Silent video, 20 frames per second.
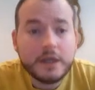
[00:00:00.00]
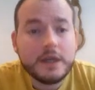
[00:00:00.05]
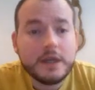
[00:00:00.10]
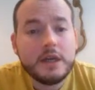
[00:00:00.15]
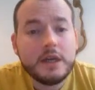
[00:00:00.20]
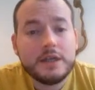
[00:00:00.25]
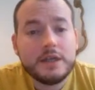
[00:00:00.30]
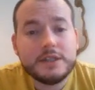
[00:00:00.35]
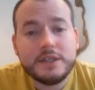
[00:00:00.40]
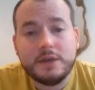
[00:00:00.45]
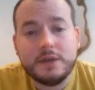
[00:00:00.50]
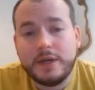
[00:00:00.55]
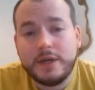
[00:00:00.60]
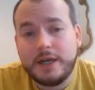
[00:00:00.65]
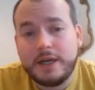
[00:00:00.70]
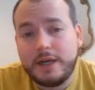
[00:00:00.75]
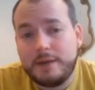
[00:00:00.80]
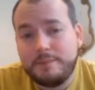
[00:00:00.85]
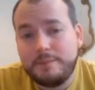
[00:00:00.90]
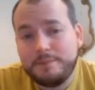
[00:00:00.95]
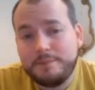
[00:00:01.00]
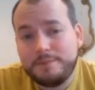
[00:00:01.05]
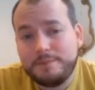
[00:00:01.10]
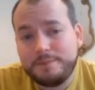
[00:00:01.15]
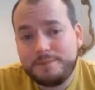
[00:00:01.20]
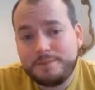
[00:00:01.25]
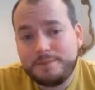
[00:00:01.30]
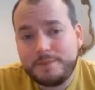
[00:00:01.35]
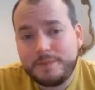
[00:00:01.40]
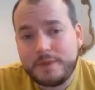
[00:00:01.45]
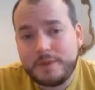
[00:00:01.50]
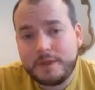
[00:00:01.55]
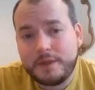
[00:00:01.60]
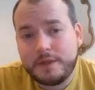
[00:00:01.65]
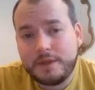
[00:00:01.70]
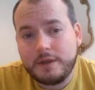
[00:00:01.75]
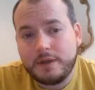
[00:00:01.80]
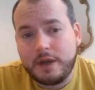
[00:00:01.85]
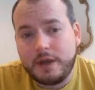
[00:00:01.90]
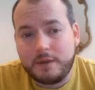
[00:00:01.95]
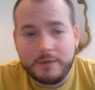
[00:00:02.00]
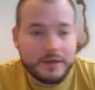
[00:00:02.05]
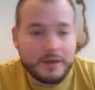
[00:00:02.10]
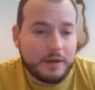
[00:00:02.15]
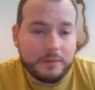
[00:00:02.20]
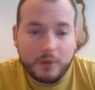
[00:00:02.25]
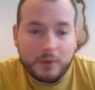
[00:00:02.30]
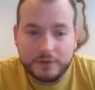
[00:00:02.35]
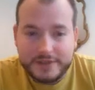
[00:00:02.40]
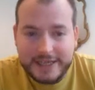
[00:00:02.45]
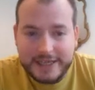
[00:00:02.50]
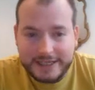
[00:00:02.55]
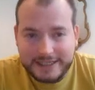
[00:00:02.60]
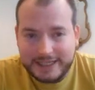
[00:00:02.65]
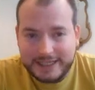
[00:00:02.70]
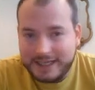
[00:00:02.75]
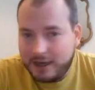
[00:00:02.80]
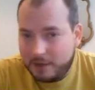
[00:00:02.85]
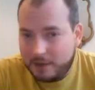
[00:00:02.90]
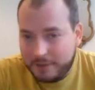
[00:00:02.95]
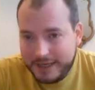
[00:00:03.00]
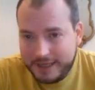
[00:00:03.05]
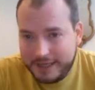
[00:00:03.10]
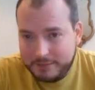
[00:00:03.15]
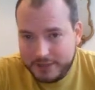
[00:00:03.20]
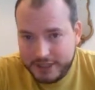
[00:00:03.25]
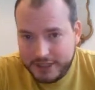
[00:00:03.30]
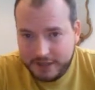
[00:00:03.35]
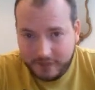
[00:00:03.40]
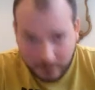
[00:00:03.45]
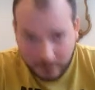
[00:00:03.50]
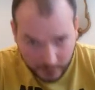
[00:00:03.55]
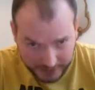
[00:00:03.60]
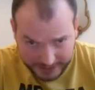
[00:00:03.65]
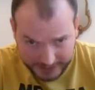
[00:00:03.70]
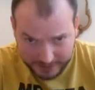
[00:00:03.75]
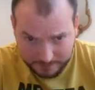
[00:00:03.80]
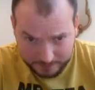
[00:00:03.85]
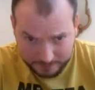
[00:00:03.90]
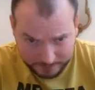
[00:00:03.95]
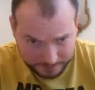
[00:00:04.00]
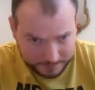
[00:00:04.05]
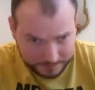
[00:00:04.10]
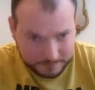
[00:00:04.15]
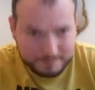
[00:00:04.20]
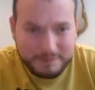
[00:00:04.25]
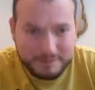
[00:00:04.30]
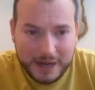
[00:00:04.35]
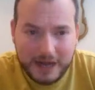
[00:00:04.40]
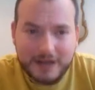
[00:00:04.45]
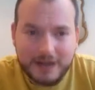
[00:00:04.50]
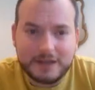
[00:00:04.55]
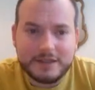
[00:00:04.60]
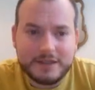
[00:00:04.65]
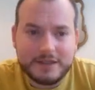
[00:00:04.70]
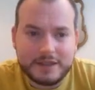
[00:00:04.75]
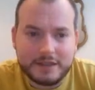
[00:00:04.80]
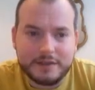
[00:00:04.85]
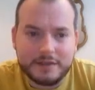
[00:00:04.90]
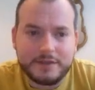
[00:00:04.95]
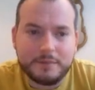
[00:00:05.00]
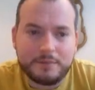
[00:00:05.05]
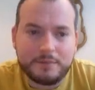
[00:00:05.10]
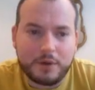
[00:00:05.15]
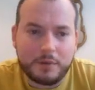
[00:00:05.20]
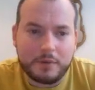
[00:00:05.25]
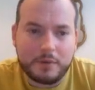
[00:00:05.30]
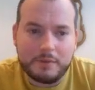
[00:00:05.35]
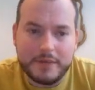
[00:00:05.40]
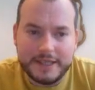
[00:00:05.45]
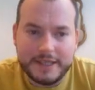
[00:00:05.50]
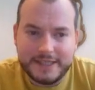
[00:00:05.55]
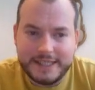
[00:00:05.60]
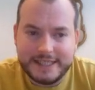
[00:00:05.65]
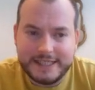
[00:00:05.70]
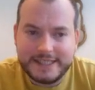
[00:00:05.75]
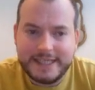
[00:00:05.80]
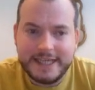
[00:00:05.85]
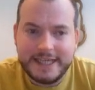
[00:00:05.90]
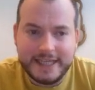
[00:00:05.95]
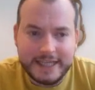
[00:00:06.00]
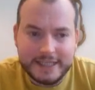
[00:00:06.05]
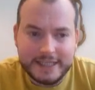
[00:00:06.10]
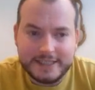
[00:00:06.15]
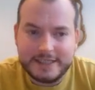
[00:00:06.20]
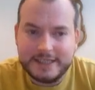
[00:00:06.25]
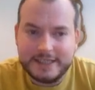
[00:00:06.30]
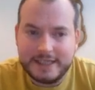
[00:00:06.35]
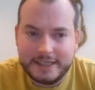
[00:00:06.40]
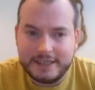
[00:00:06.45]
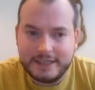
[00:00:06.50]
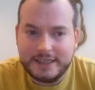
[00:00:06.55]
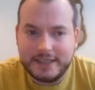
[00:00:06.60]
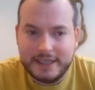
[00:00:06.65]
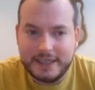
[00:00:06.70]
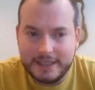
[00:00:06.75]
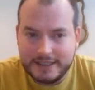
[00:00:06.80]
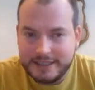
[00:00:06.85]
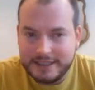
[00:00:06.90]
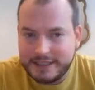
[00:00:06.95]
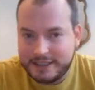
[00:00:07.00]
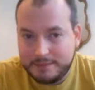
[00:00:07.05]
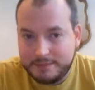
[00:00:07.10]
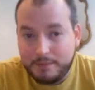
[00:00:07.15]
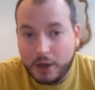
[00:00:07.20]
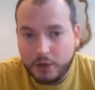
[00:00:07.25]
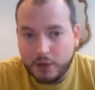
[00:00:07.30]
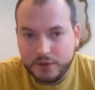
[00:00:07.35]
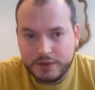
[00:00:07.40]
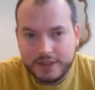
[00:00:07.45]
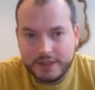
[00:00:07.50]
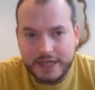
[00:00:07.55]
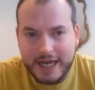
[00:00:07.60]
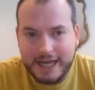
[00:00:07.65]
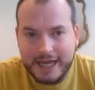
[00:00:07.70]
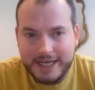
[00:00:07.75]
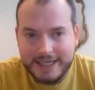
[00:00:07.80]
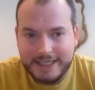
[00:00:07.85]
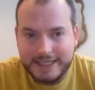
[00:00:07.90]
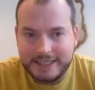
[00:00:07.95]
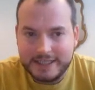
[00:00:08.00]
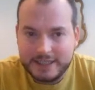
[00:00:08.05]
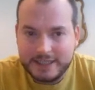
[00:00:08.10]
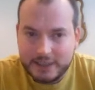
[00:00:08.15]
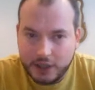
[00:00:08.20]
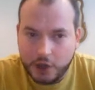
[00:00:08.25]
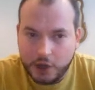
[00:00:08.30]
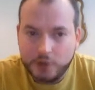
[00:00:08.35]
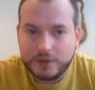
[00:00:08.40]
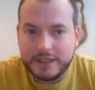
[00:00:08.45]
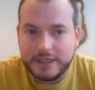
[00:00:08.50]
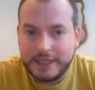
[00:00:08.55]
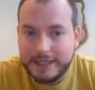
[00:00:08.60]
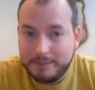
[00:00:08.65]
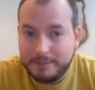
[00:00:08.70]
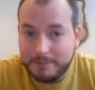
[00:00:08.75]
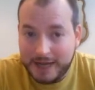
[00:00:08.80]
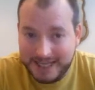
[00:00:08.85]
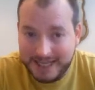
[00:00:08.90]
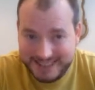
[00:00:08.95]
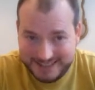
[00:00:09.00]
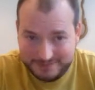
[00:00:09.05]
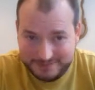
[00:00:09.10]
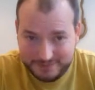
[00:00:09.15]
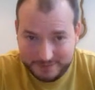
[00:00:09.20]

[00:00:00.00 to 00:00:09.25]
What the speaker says: So, I mean, I'm not technically up any material here, but the problem is his king is exposed and he is totally passive.